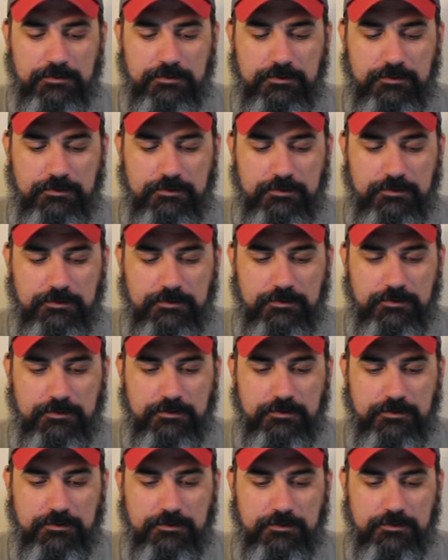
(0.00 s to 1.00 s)

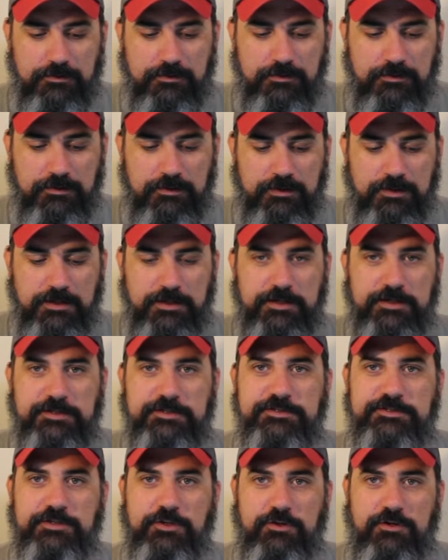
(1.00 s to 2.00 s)
Sölvesburi
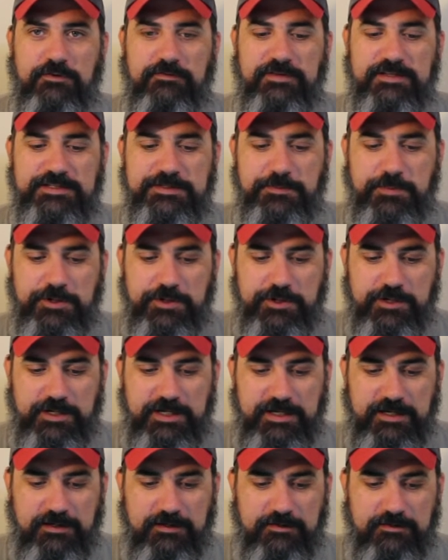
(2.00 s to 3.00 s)
this
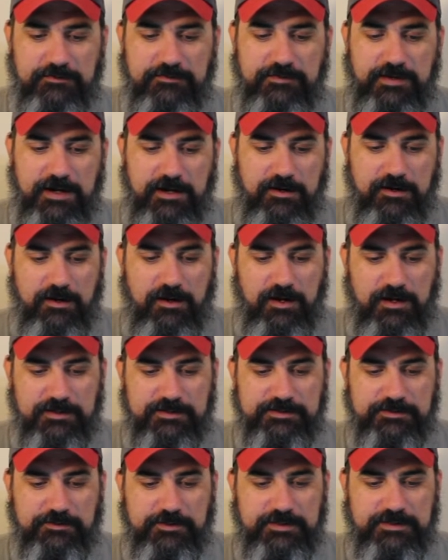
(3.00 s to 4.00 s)
booty, the
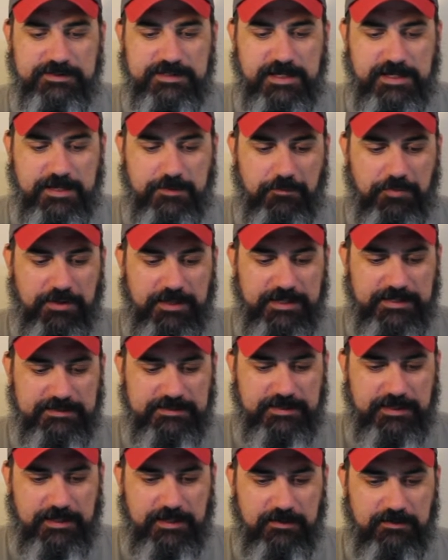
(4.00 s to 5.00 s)
Firehawks, are in second
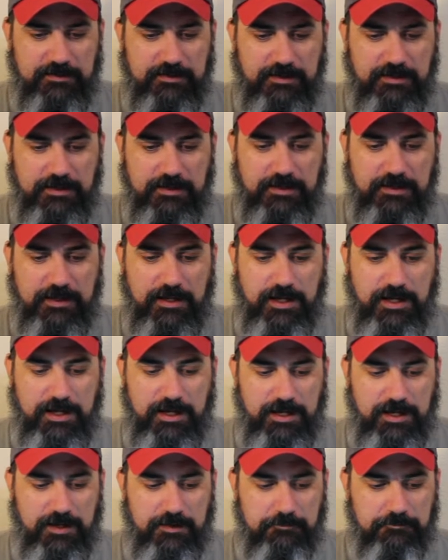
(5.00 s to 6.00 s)
place there,
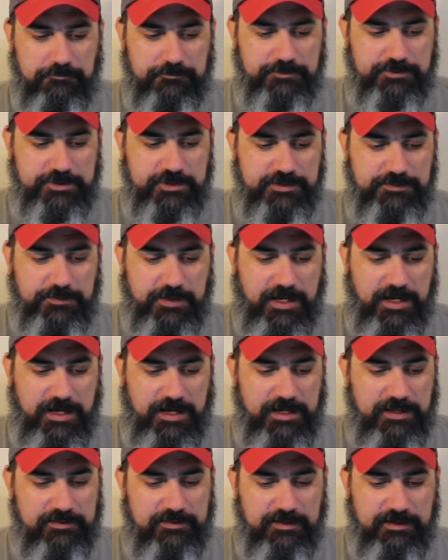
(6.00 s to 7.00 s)
um, just
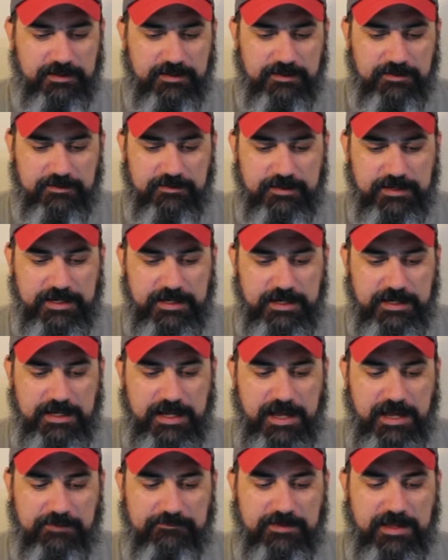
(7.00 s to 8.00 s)
behind the, the Heat
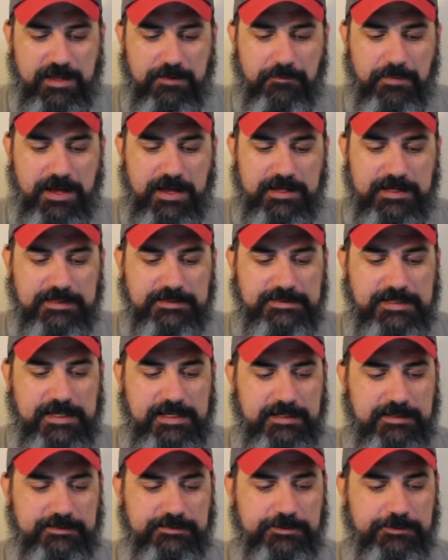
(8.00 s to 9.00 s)
a half game back at
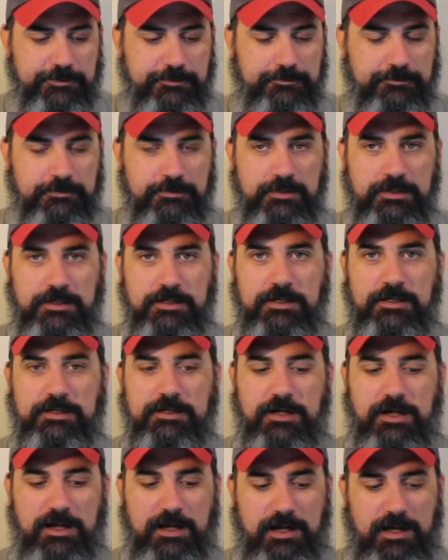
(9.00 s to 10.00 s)
10 and 2.
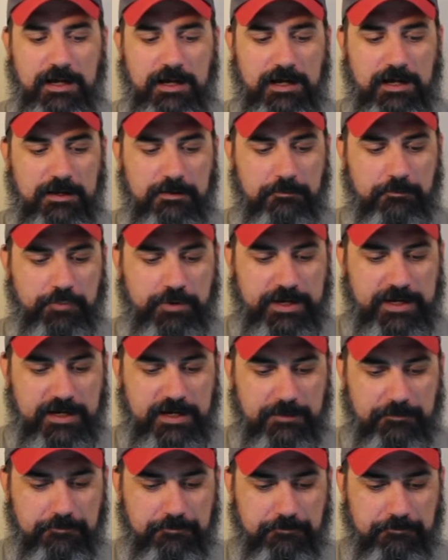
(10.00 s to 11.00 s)
Uh, bringing
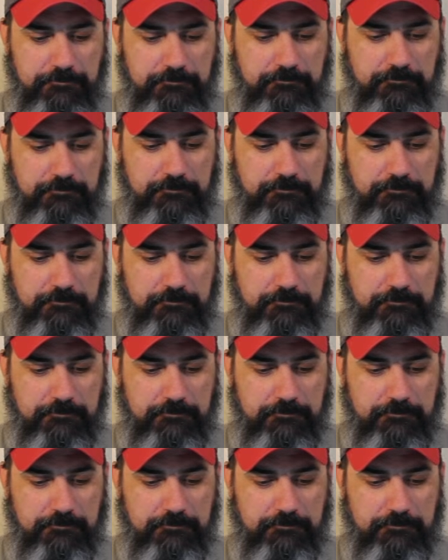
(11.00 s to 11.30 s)
up